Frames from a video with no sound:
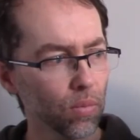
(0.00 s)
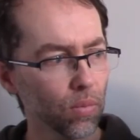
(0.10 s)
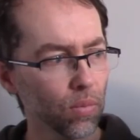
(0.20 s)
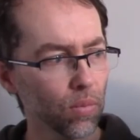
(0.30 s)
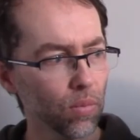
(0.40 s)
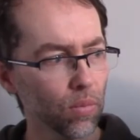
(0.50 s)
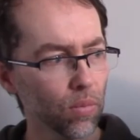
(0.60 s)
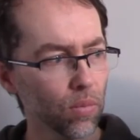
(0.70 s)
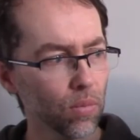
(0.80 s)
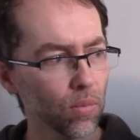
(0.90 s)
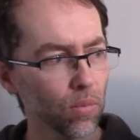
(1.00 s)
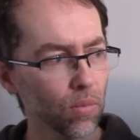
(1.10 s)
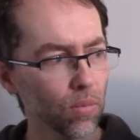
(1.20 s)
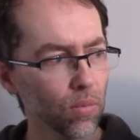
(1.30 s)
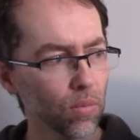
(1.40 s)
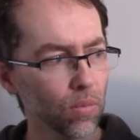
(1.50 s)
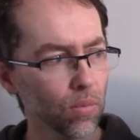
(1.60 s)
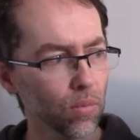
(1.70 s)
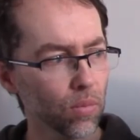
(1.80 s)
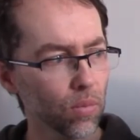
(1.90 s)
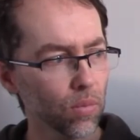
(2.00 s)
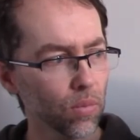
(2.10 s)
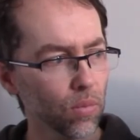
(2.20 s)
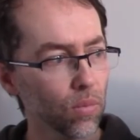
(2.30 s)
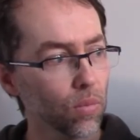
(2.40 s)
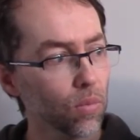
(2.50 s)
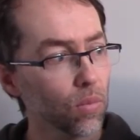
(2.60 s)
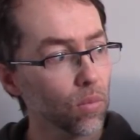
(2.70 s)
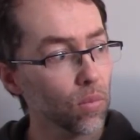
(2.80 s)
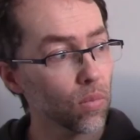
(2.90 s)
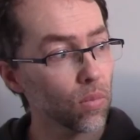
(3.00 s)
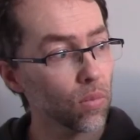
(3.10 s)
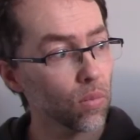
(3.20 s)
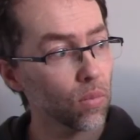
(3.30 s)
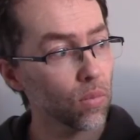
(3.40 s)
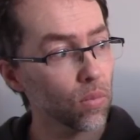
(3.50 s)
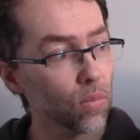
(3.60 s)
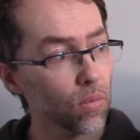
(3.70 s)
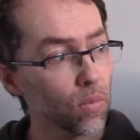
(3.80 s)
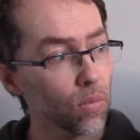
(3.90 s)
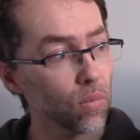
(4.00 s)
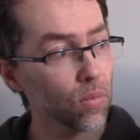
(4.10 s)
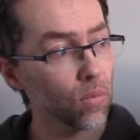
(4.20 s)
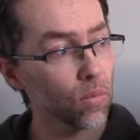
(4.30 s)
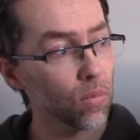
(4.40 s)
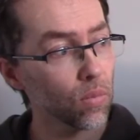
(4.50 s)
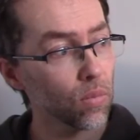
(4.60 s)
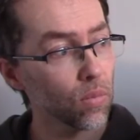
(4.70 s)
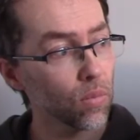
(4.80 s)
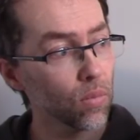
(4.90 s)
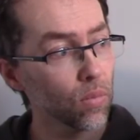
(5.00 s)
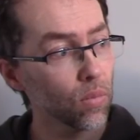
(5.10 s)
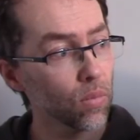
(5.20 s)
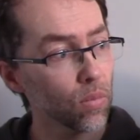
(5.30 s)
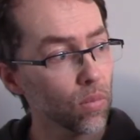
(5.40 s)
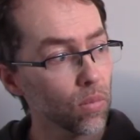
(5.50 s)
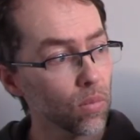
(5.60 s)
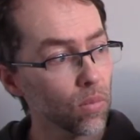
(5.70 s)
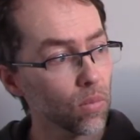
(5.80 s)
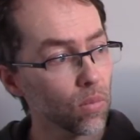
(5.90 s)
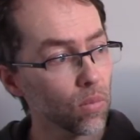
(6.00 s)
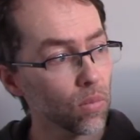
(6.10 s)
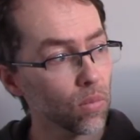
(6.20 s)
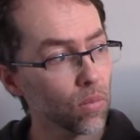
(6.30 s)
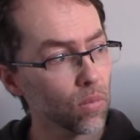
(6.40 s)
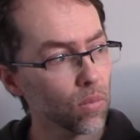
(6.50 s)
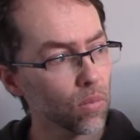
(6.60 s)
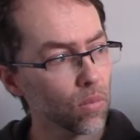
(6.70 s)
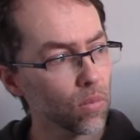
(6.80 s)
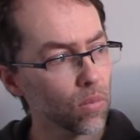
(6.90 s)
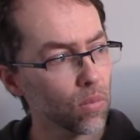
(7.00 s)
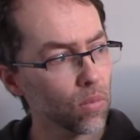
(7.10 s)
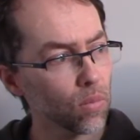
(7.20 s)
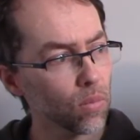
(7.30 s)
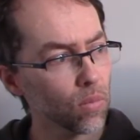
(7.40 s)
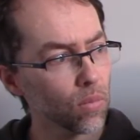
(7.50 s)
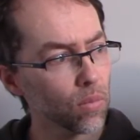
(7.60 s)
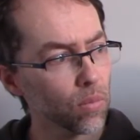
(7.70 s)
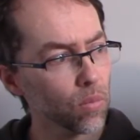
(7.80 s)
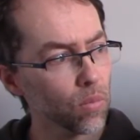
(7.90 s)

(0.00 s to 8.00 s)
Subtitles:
The person shown says nothing.